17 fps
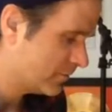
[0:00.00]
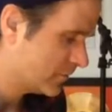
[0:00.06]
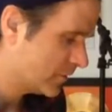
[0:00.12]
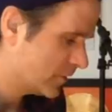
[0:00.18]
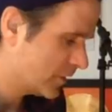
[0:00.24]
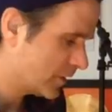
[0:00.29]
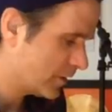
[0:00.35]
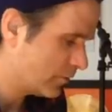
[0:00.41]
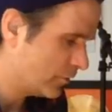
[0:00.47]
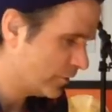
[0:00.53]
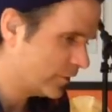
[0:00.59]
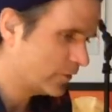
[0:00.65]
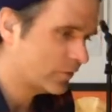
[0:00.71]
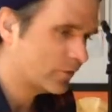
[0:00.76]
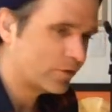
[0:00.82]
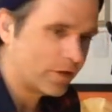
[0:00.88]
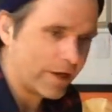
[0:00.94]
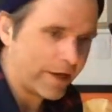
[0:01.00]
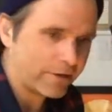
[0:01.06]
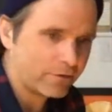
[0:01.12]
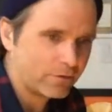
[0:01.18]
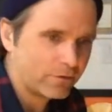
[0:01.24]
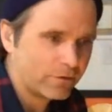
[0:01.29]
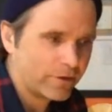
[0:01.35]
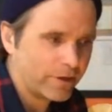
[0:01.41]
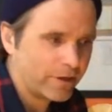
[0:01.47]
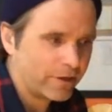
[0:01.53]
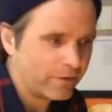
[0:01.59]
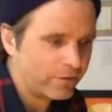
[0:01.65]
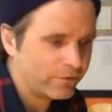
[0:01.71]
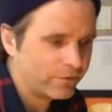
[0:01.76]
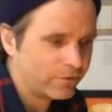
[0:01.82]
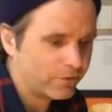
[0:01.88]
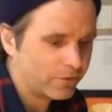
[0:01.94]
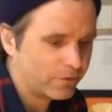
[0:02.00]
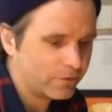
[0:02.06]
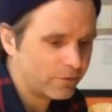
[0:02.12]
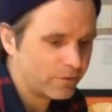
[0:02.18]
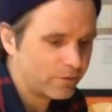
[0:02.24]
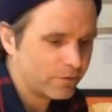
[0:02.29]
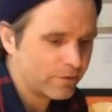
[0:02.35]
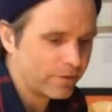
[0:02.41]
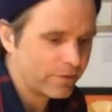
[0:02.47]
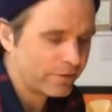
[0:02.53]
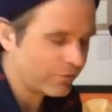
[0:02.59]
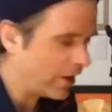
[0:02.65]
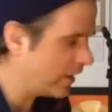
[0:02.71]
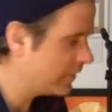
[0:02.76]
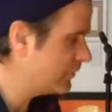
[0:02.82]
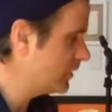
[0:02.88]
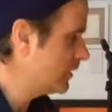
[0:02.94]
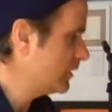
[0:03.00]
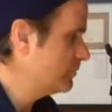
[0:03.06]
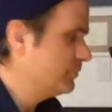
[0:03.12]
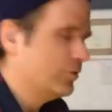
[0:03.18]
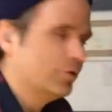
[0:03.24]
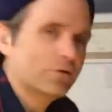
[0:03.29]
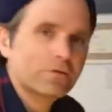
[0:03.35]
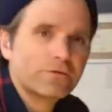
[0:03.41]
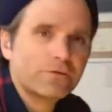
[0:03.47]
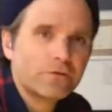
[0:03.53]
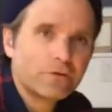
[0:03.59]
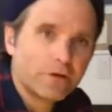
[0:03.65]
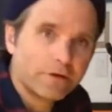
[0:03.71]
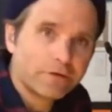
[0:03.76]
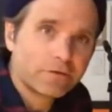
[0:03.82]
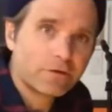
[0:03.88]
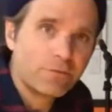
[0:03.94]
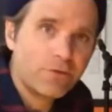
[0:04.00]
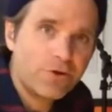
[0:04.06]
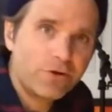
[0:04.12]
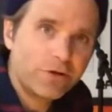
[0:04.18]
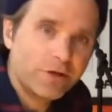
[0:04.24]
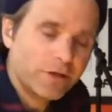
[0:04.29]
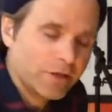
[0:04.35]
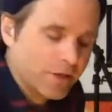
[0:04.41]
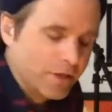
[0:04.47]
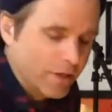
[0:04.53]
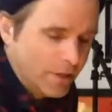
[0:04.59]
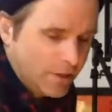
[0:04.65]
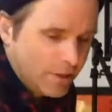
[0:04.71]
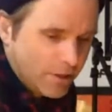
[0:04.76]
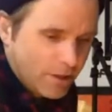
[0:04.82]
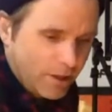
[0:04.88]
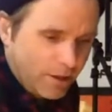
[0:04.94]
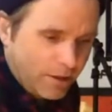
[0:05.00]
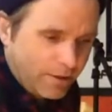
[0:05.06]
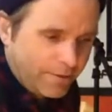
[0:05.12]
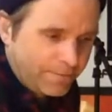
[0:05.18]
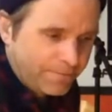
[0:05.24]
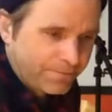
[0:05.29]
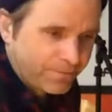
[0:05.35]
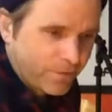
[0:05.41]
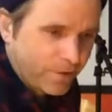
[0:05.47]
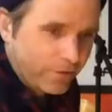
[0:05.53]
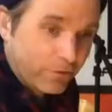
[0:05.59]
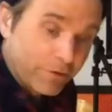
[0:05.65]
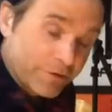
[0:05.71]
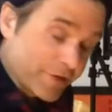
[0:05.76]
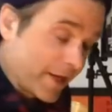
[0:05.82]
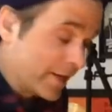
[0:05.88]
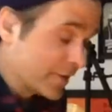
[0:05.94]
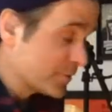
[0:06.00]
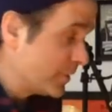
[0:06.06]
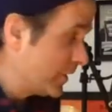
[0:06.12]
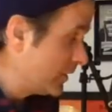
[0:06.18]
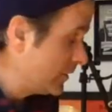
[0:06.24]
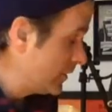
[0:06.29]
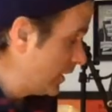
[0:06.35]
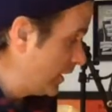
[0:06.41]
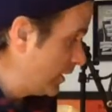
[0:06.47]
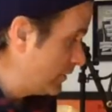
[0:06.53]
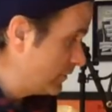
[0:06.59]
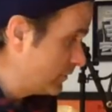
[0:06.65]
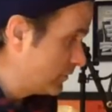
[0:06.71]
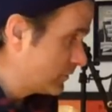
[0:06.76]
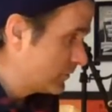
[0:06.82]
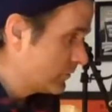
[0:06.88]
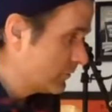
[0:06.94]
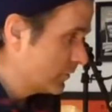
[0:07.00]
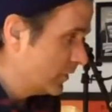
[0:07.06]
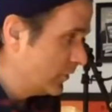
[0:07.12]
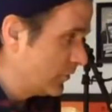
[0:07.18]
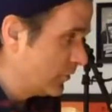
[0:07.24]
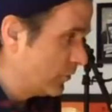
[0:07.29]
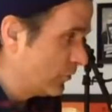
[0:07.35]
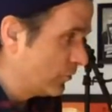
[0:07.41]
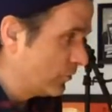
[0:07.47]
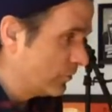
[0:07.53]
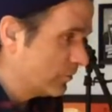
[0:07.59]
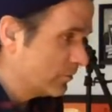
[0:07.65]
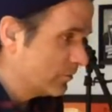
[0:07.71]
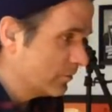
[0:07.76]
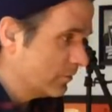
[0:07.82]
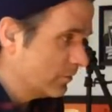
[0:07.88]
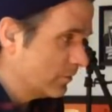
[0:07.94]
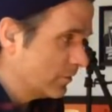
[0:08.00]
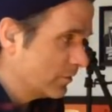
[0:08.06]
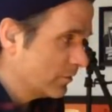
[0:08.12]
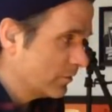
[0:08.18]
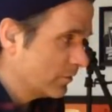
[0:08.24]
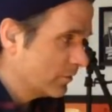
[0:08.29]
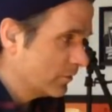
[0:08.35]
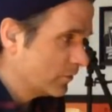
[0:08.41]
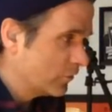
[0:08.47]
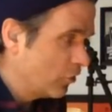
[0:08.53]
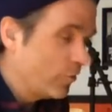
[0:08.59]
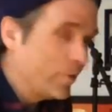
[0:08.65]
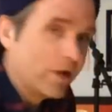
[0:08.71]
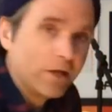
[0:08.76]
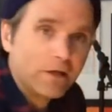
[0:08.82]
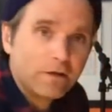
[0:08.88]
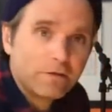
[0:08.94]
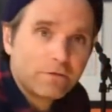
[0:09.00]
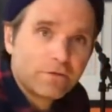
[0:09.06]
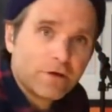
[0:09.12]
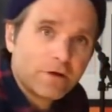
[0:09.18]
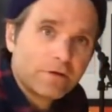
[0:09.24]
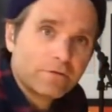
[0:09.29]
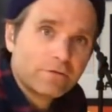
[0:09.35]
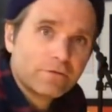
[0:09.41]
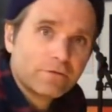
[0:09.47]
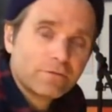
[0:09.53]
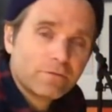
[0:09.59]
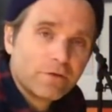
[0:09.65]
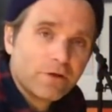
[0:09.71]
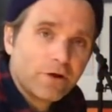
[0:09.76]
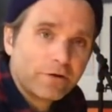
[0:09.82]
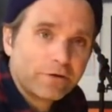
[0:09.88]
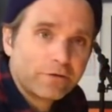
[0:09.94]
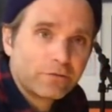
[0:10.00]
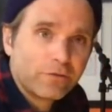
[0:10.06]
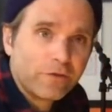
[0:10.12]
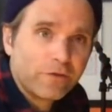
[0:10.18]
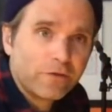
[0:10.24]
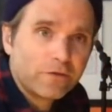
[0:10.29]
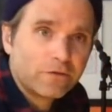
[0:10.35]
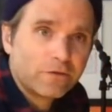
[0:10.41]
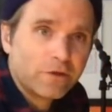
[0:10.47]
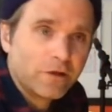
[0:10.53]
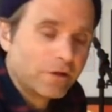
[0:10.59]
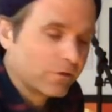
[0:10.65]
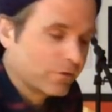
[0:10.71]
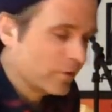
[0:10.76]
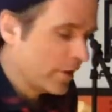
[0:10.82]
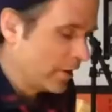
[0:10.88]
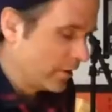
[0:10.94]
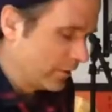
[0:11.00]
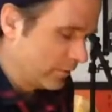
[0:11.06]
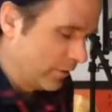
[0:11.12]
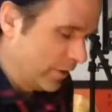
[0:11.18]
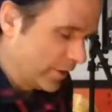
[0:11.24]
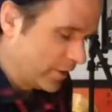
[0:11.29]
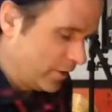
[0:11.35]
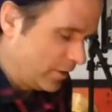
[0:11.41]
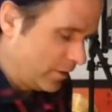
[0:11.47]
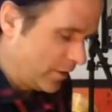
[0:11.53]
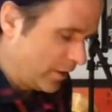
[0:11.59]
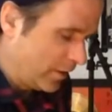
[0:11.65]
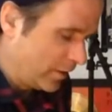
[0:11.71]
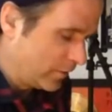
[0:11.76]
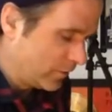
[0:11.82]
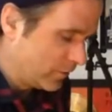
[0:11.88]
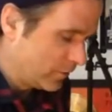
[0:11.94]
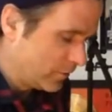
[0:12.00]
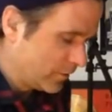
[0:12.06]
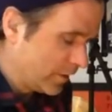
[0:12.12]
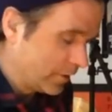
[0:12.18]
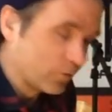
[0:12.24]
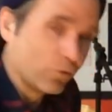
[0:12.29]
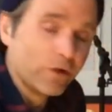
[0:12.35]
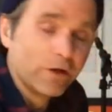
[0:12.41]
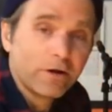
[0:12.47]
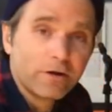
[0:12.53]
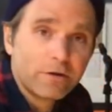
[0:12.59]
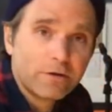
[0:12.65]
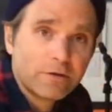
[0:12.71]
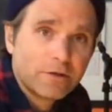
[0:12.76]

uh, within Seattle, uh, there's a, a thriving and beautiful arts community, um, and there always has been. And, you know, so many of, of the artists within the city are not as lucky as, as we are.